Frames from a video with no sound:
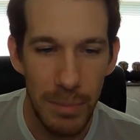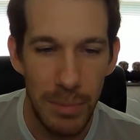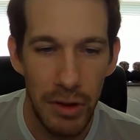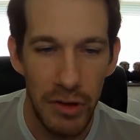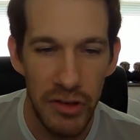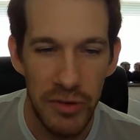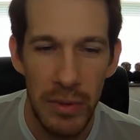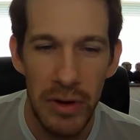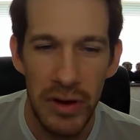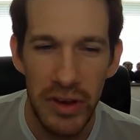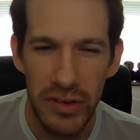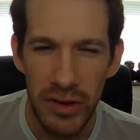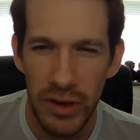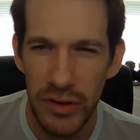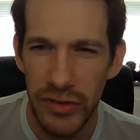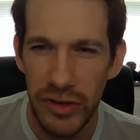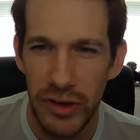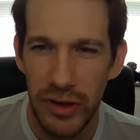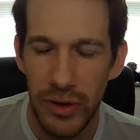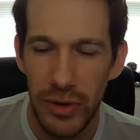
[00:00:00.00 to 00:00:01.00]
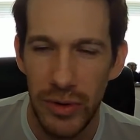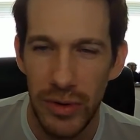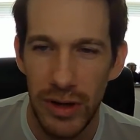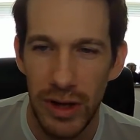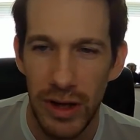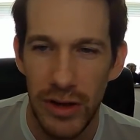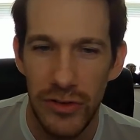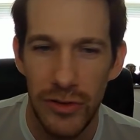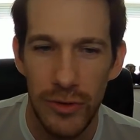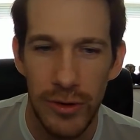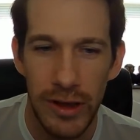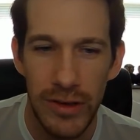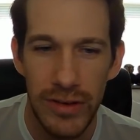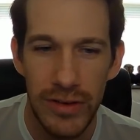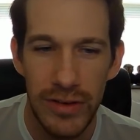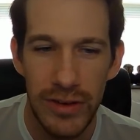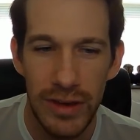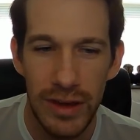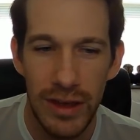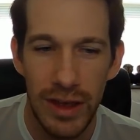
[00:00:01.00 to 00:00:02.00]
Pulse Smoke is also a
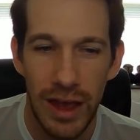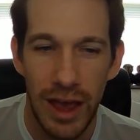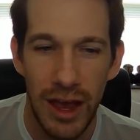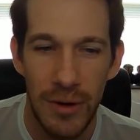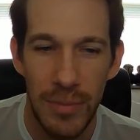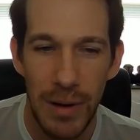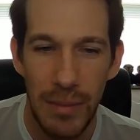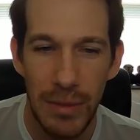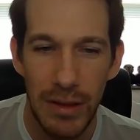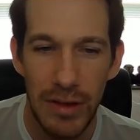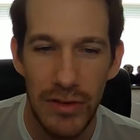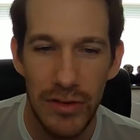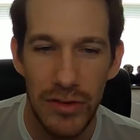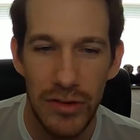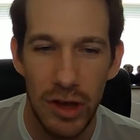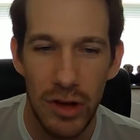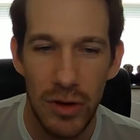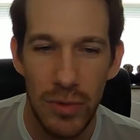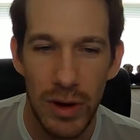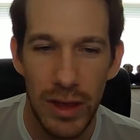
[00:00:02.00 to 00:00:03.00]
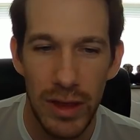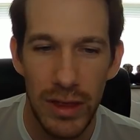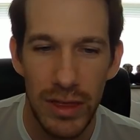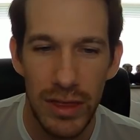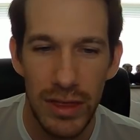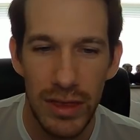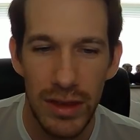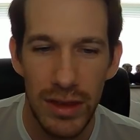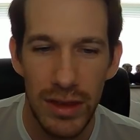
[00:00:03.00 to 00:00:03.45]
choice. I would probably just go with